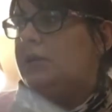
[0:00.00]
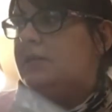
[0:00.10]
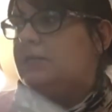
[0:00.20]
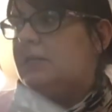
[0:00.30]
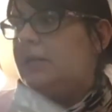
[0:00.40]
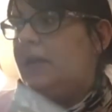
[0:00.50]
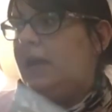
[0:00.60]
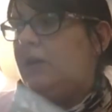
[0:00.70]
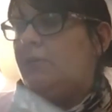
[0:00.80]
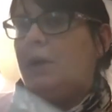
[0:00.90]
See
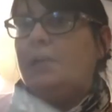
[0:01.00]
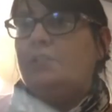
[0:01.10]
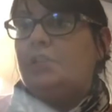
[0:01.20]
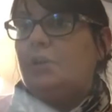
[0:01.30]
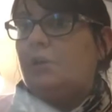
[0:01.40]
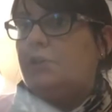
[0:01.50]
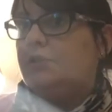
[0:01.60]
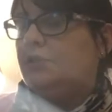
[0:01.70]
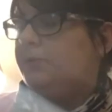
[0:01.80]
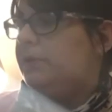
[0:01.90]
how my jaws
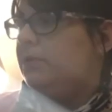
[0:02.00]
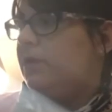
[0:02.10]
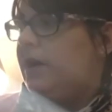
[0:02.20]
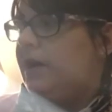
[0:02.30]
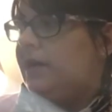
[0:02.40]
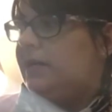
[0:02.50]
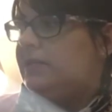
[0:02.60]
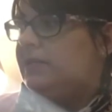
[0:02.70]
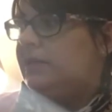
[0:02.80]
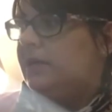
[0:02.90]
open wide.
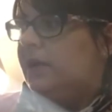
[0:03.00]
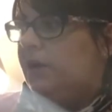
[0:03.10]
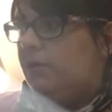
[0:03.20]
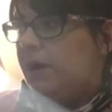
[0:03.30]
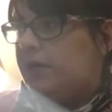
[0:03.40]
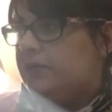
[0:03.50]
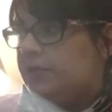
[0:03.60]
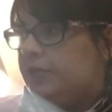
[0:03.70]
Why don't